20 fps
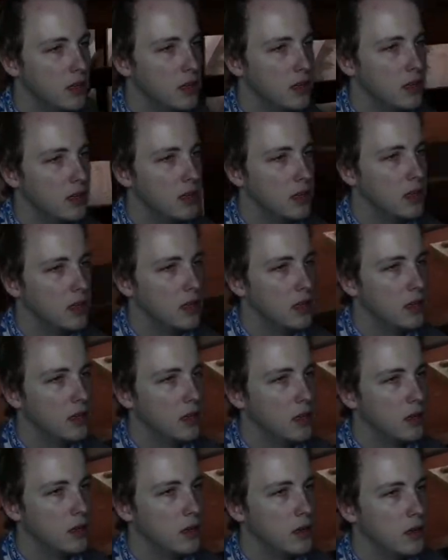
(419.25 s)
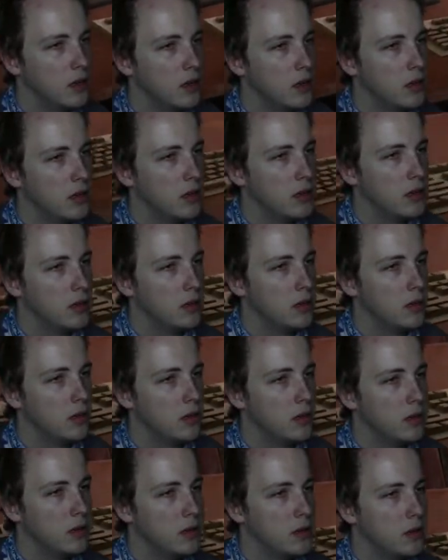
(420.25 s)

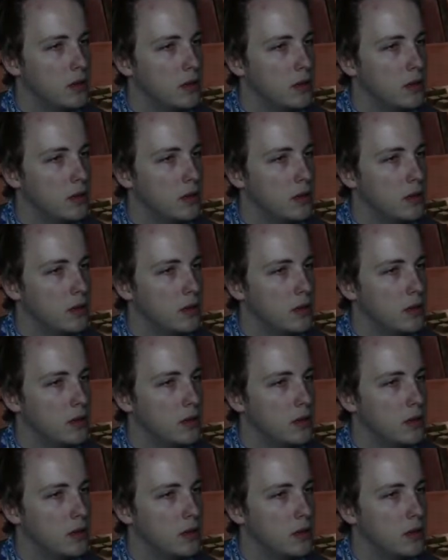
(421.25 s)
(silence)